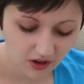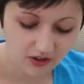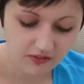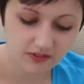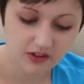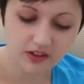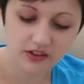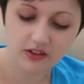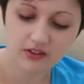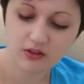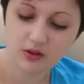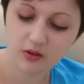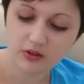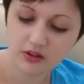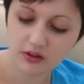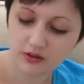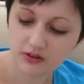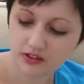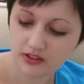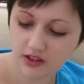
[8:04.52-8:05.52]
covers,
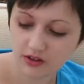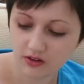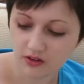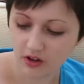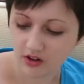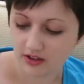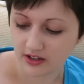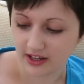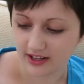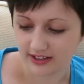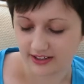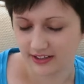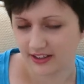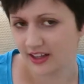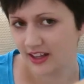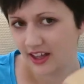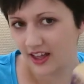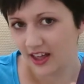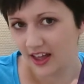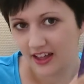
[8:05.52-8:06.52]
although still not like
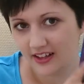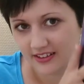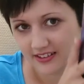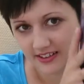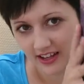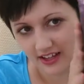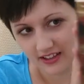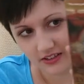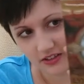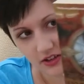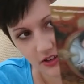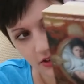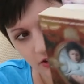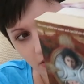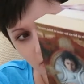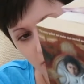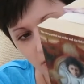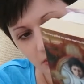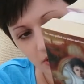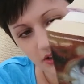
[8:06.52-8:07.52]
dead
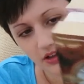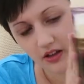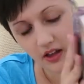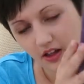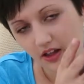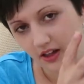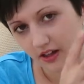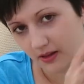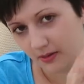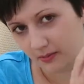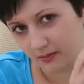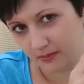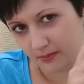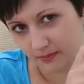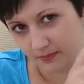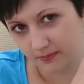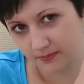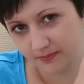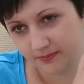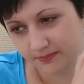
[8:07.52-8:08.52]
new,
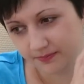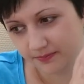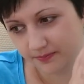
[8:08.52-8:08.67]
um,